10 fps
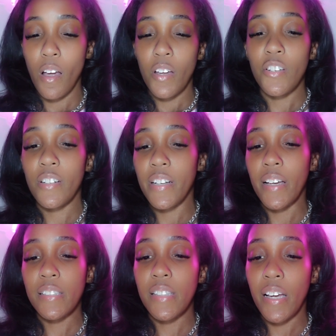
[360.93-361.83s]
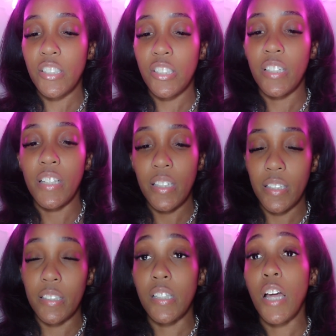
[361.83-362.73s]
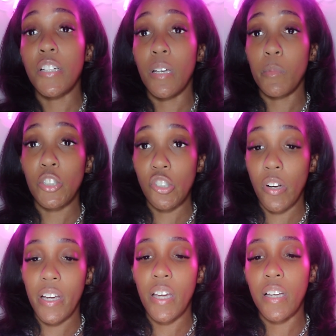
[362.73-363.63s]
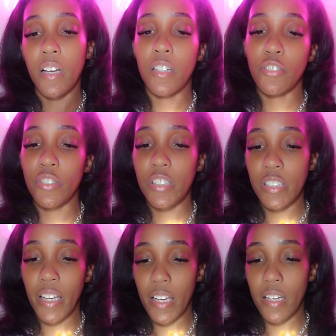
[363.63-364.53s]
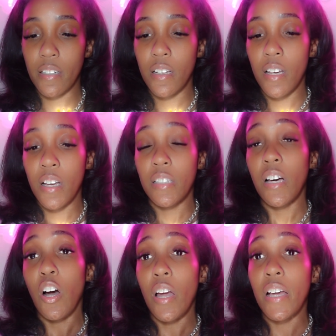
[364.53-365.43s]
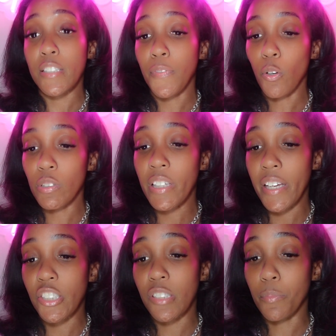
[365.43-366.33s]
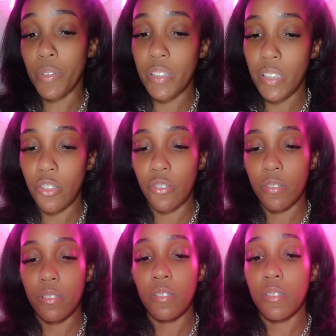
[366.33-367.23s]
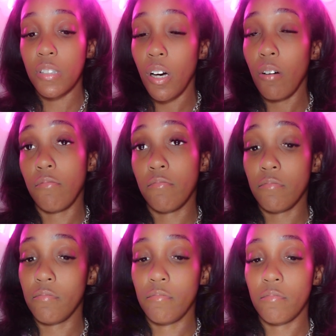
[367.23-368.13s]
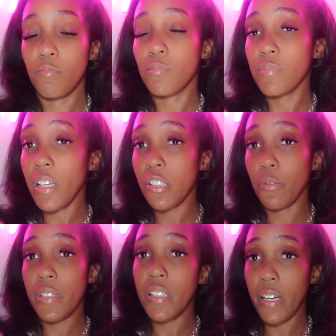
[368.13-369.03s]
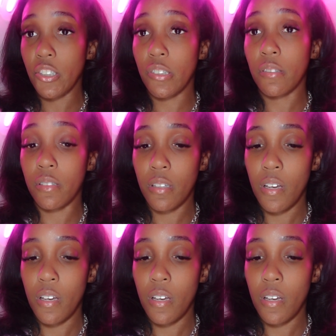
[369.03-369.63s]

Your next section is demonstrate and understand exfoliation procedures. So that's 3 sections.